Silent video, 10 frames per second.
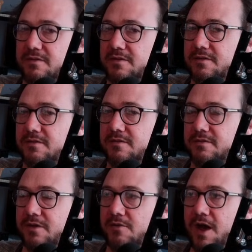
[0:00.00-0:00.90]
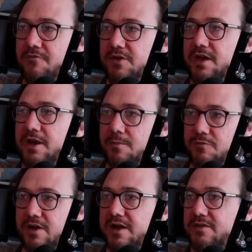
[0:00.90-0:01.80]
So having an
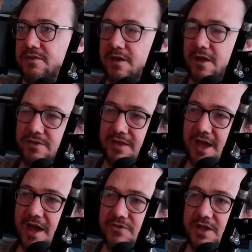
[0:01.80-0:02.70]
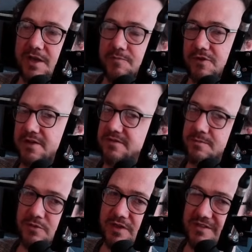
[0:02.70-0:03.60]
upgrade, I think having an upgrade symbol
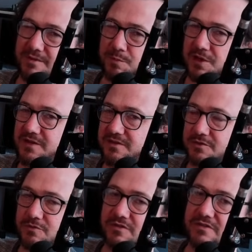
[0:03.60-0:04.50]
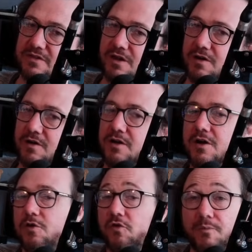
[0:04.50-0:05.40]
that is a plus or a star
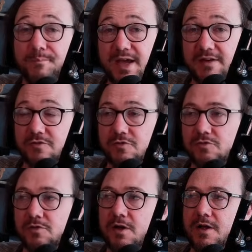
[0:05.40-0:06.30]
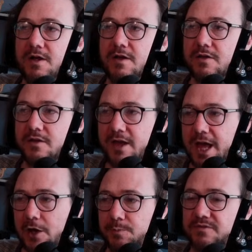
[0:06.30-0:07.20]
or a medal
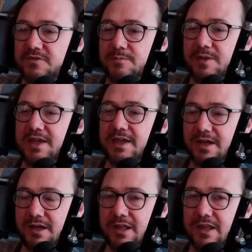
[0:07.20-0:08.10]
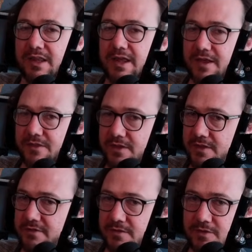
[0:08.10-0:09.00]
helps to make it clear that there's
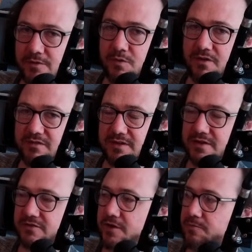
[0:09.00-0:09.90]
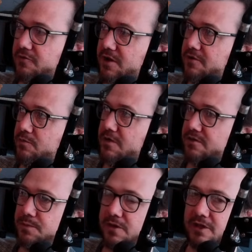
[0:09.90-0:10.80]
only one stage of upgrade, whereas
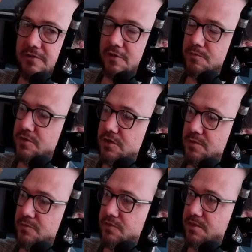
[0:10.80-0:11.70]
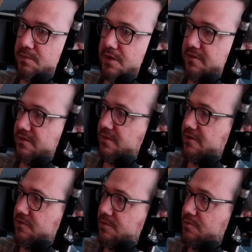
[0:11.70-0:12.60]
putting a Roman numeral implies that there
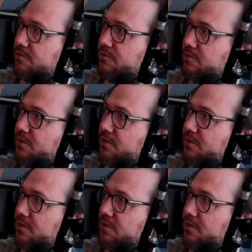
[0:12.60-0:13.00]
should be more than one.